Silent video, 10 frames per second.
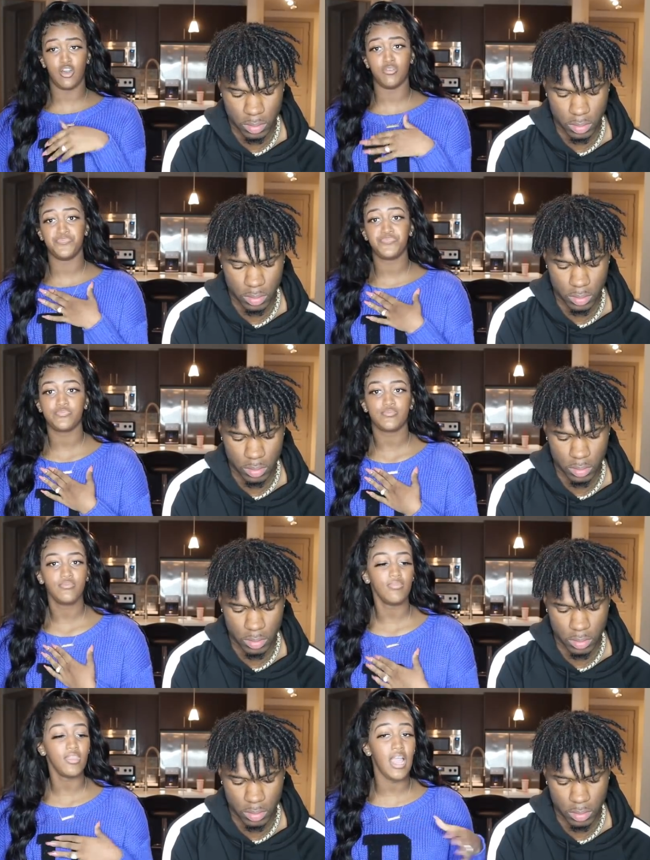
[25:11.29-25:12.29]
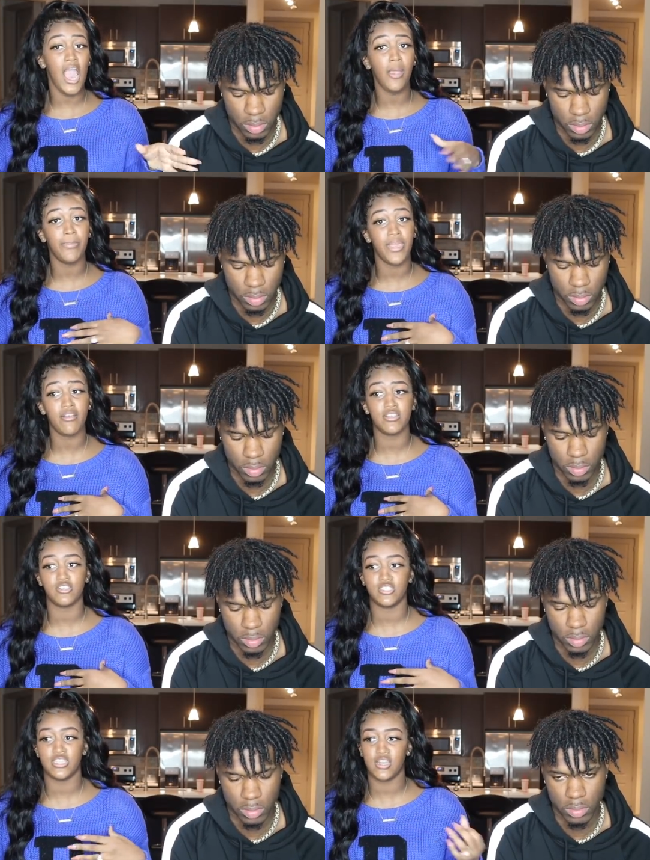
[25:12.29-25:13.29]
Speaker 1: so our parents
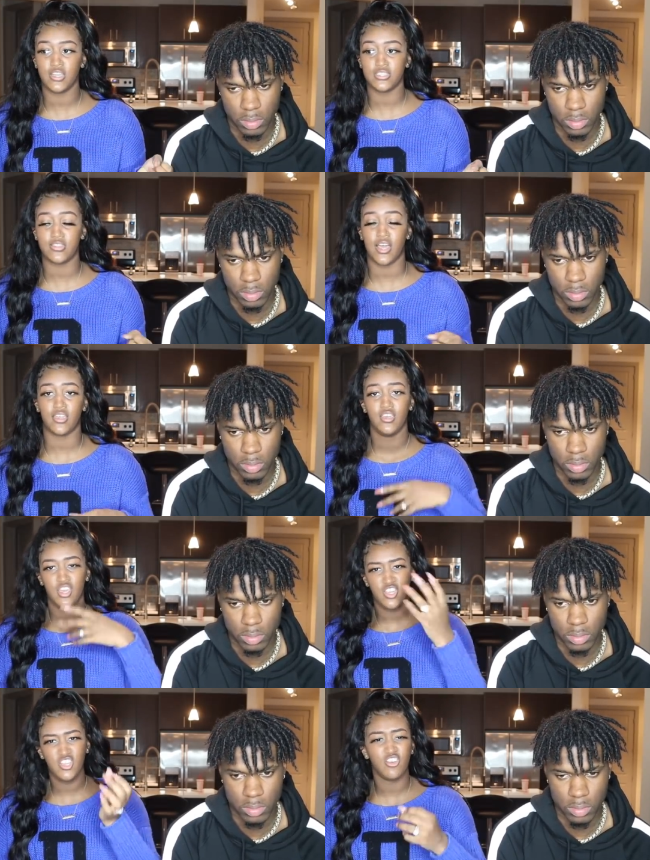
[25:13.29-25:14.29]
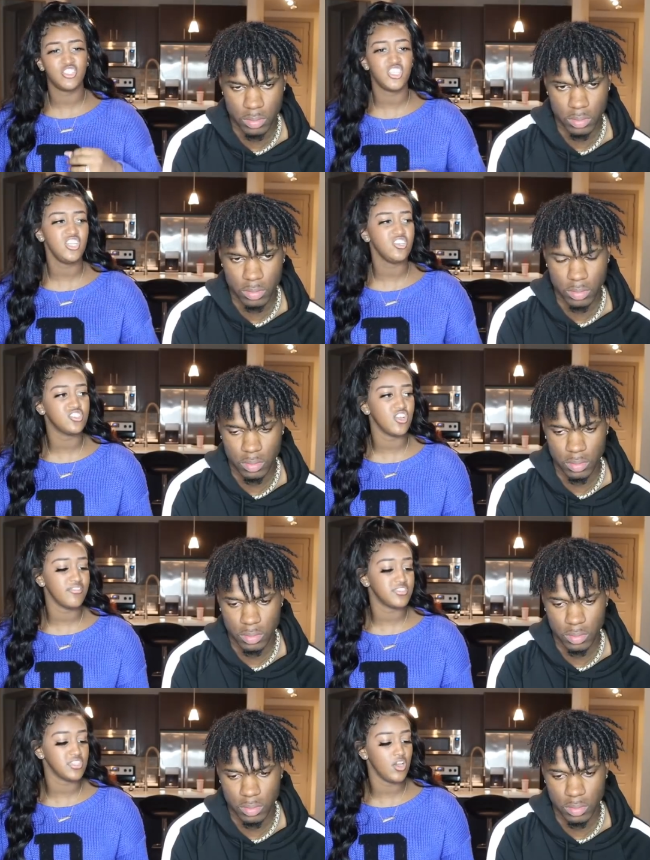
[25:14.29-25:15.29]
are telling us like, you know, she
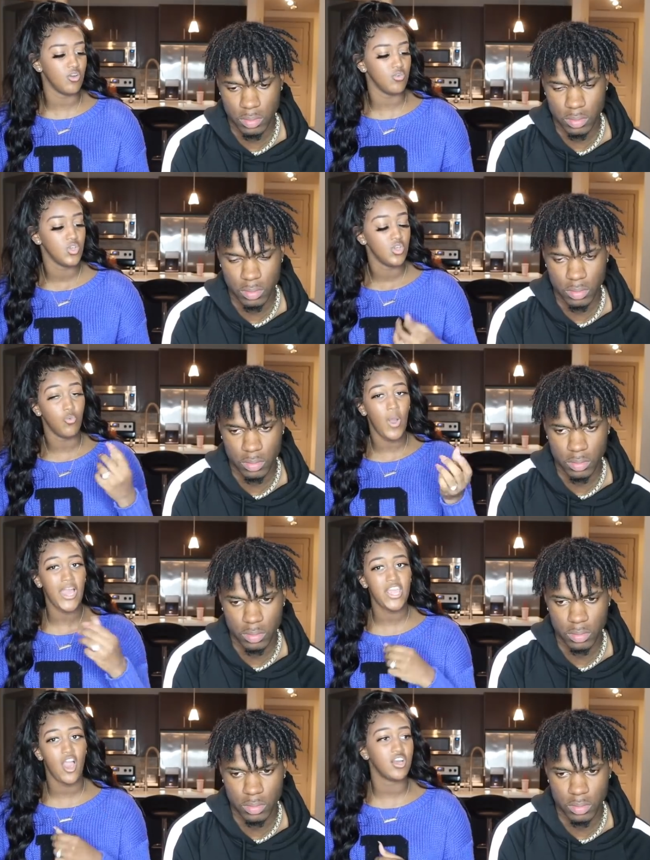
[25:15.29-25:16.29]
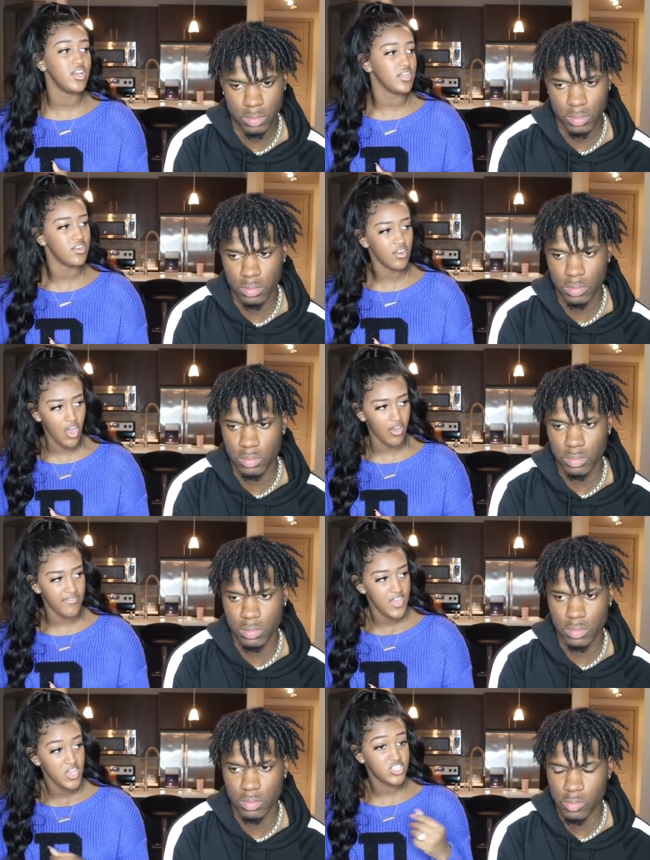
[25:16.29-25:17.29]
deserved to know why y'all cutting her
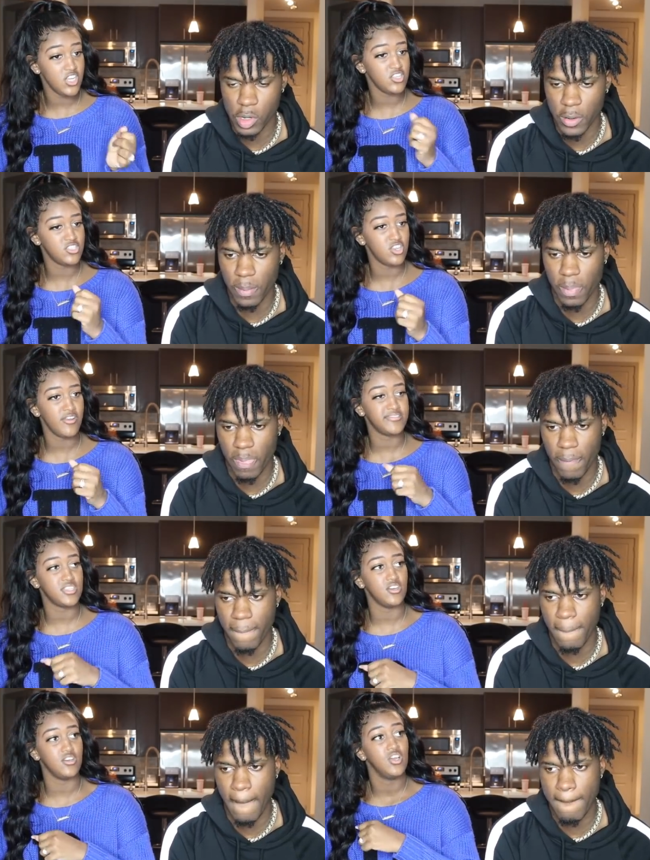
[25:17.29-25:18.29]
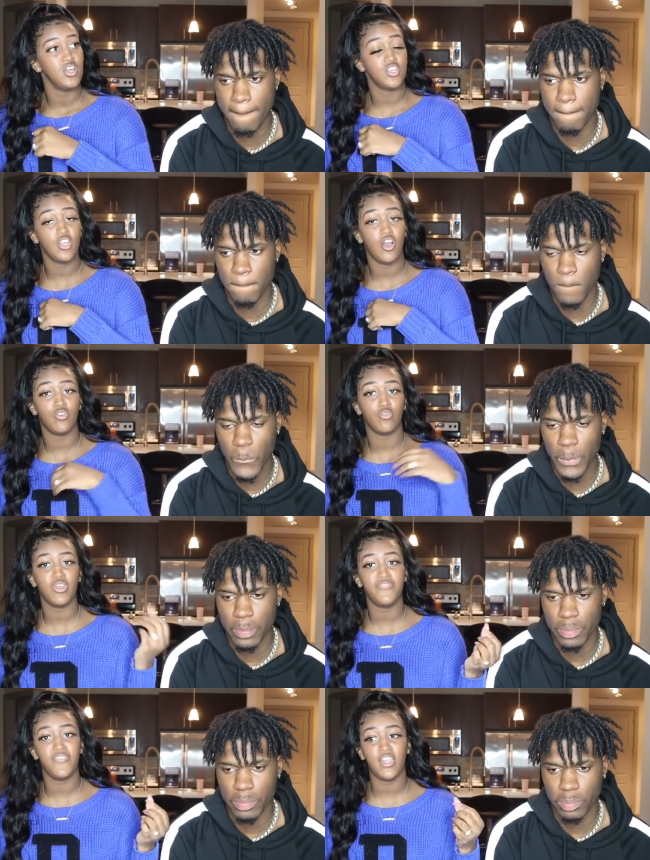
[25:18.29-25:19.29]
off. She right. deserved to, you know,
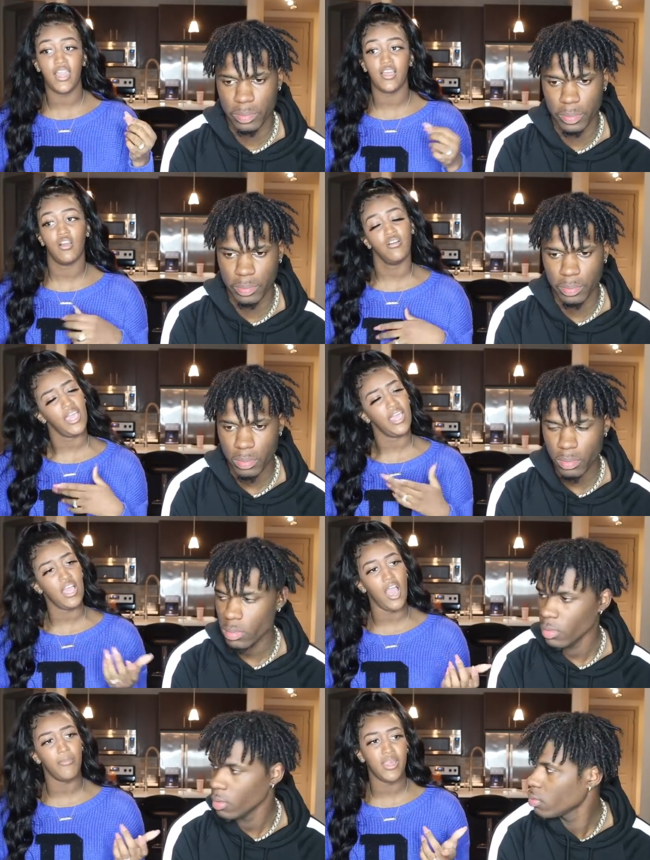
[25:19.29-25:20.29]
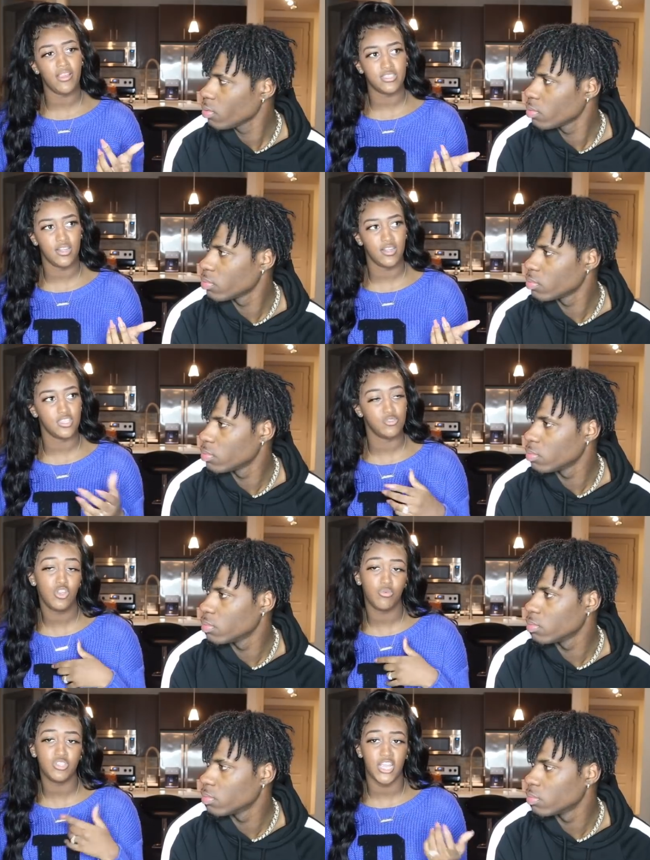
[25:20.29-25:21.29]
we felt like, okay, our parents telling us, you
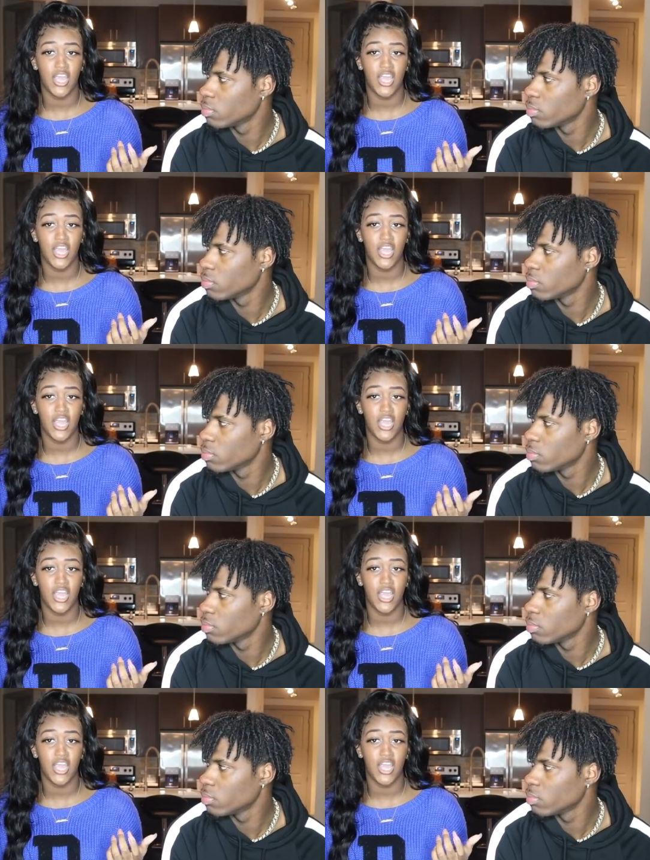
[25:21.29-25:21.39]
know, we should